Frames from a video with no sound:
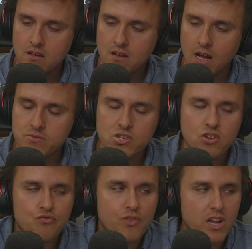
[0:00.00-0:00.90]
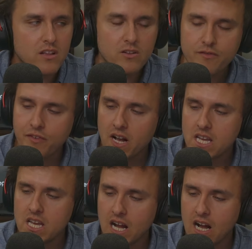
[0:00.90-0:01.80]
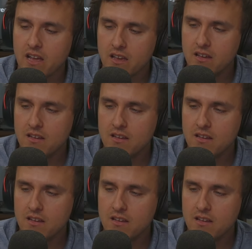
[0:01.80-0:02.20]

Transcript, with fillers: I'm just a regular fucking guy.